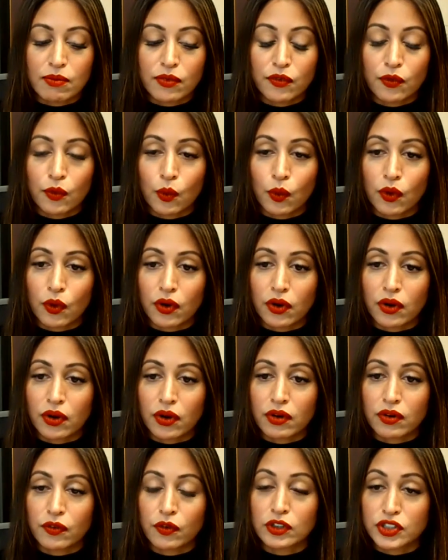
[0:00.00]

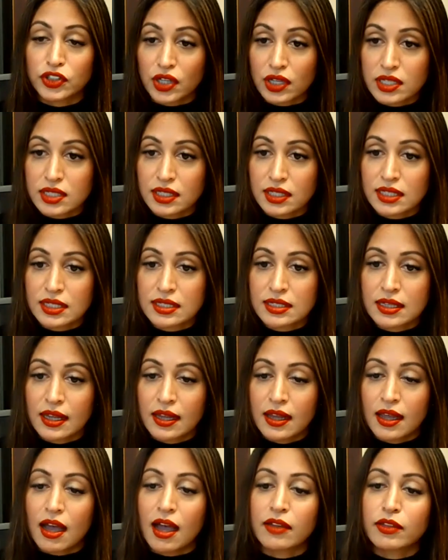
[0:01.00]
for justice.
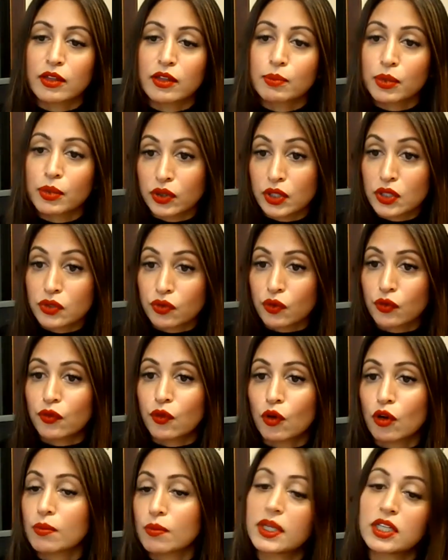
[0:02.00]
On the police
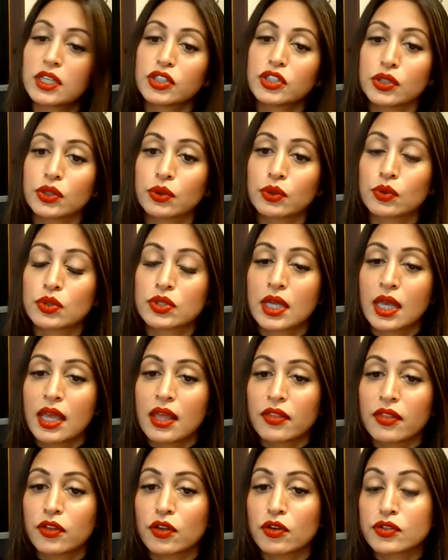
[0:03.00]
reform issues,
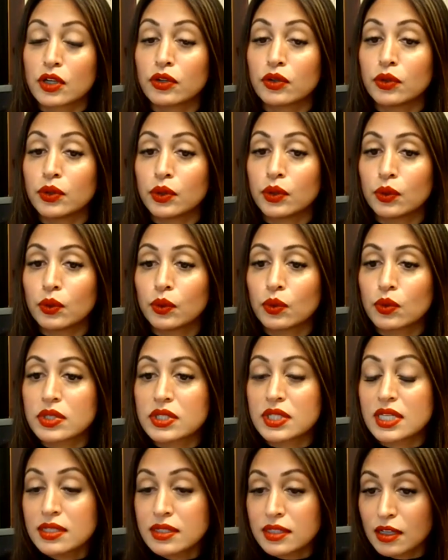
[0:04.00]
there's a new
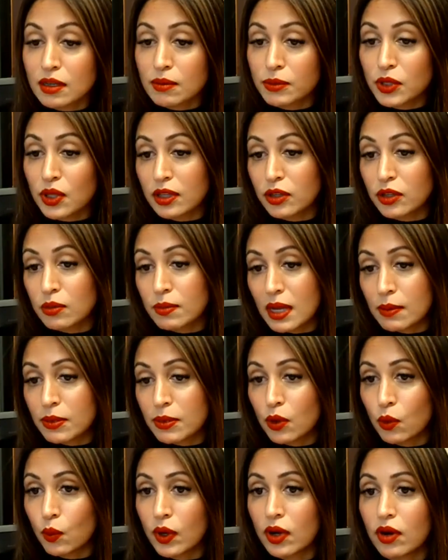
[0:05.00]
system that you may
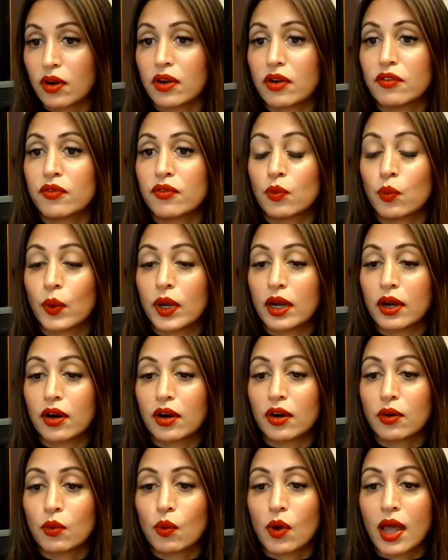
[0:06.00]
be aware of
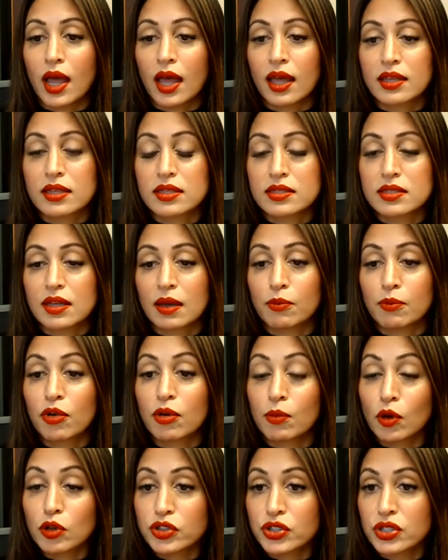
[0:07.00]
where as
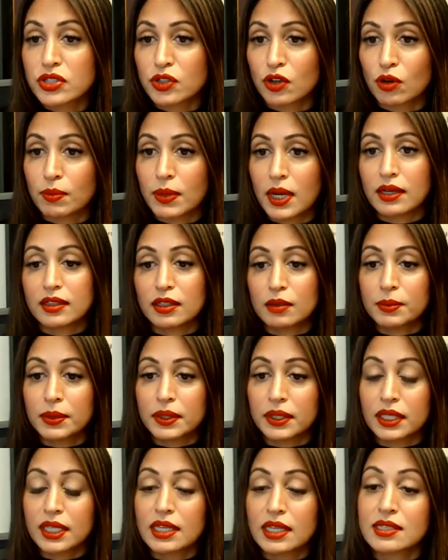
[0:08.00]
promotions are made in the
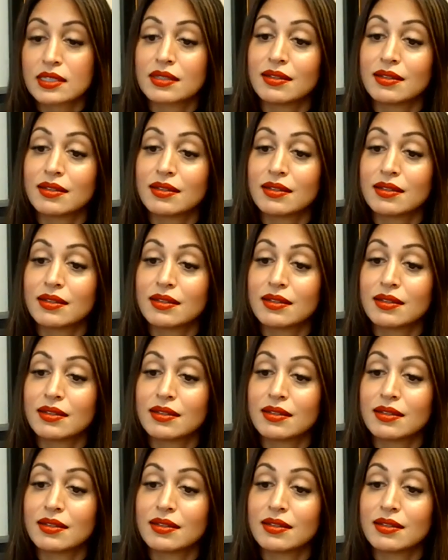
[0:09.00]
police,